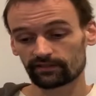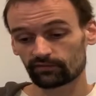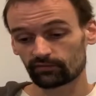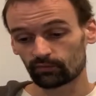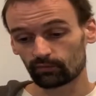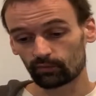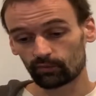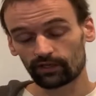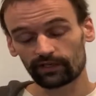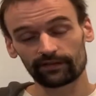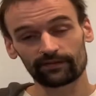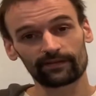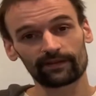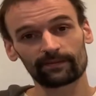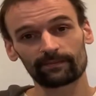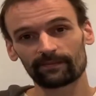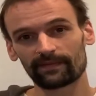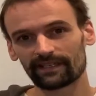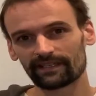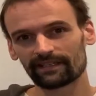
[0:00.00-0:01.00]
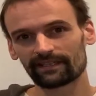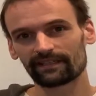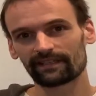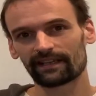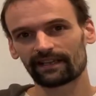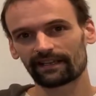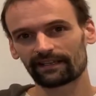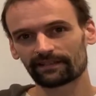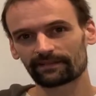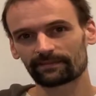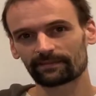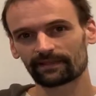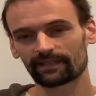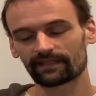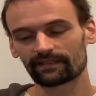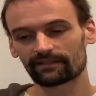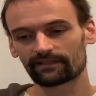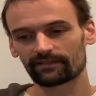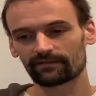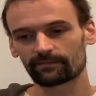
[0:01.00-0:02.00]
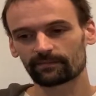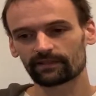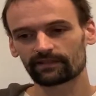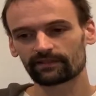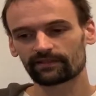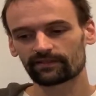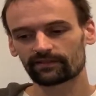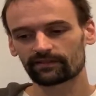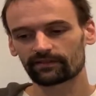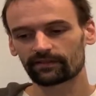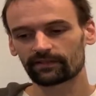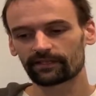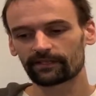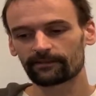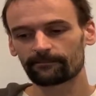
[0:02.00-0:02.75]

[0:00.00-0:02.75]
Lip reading: one of the many aspects of Bill's story.